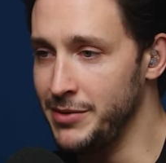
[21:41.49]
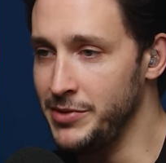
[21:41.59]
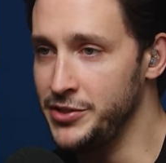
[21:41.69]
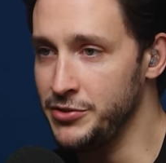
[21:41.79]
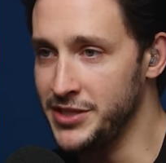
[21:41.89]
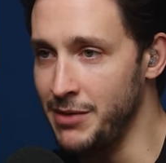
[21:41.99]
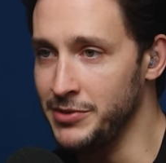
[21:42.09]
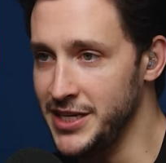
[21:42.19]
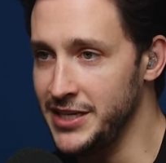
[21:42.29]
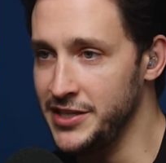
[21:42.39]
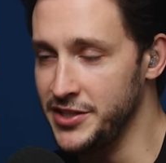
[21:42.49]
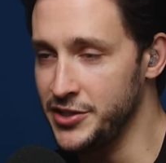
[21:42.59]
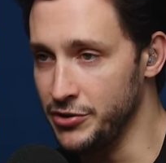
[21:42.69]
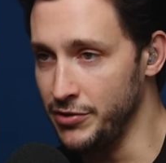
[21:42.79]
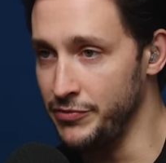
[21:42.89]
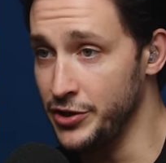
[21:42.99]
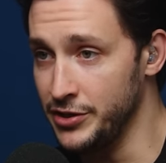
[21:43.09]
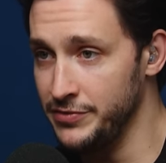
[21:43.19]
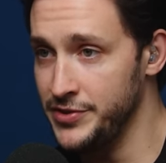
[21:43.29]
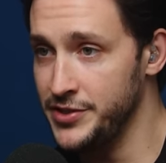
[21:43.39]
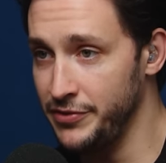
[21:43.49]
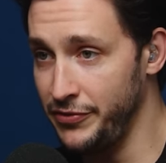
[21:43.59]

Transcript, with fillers: that means you simultaneously turn off nerves,